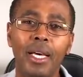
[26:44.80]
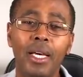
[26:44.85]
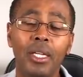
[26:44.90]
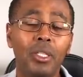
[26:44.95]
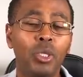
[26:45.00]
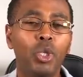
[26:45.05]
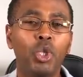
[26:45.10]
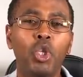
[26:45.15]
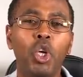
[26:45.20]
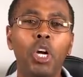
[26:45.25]

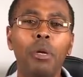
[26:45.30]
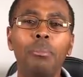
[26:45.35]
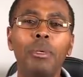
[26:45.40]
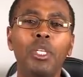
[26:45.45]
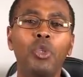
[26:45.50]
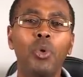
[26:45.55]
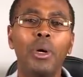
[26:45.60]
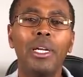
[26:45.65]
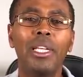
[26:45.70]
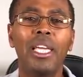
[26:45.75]
So don't
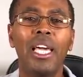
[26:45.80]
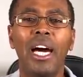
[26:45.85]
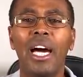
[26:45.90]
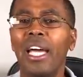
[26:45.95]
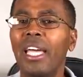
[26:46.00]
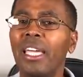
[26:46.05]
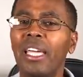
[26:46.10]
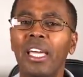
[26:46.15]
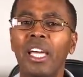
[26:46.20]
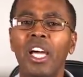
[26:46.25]
meet one
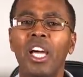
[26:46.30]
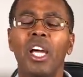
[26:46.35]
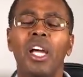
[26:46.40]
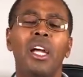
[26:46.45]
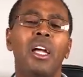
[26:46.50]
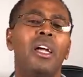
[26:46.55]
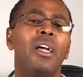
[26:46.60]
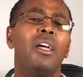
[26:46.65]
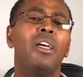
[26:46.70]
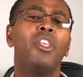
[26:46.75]
guy.
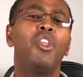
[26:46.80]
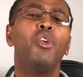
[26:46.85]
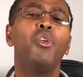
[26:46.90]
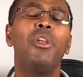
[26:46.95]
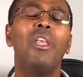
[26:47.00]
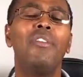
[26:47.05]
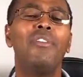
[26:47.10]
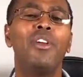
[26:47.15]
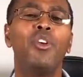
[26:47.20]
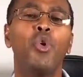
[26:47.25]
You
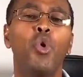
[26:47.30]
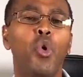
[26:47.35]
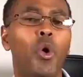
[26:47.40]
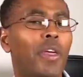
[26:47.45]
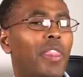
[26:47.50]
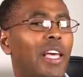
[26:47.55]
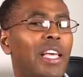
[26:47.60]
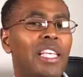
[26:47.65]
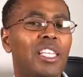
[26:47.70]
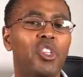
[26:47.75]
never know
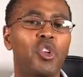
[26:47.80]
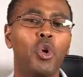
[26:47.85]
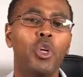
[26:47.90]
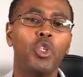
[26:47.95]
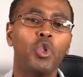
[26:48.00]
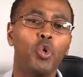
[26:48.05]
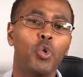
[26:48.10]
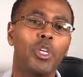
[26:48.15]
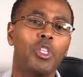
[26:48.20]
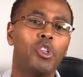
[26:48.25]
whether he's
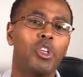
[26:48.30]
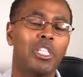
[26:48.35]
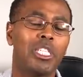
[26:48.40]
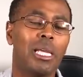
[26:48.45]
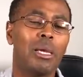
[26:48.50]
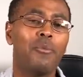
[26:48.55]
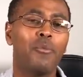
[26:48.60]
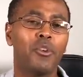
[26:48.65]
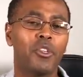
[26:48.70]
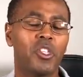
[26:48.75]
going to waste your
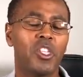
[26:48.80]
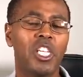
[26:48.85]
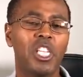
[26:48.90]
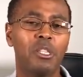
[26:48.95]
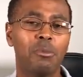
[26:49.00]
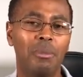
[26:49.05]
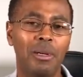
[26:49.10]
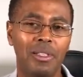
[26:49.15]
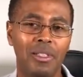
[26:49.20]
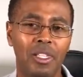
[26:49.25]
time for
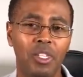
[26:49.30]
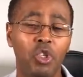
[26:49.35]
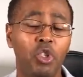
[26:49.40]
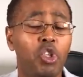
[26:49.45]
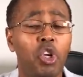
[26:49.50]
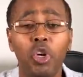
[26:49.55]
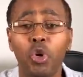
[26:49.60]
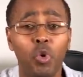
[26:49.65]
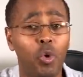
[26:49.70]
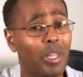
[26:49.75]
six months. You
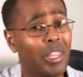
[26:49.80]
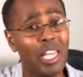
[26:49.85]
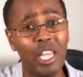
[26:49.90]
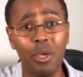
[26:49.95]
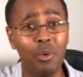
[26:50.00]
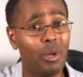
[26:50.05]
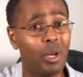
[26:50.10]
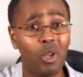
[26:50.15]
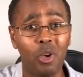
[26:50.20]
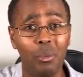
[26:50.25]
don't know whether
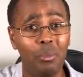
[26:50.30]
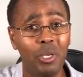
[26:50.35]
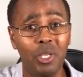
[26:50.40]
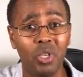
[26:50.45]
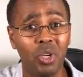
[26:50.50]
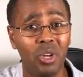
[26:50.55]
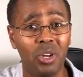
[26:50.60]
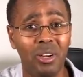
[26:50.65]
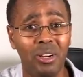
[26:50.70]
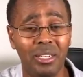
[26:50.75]
he will commit
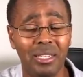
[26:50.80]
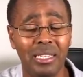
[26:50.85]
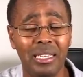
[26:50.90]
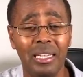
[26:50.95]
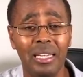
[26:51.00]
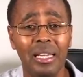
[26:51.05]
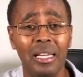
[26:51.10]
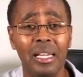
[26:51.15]
or not.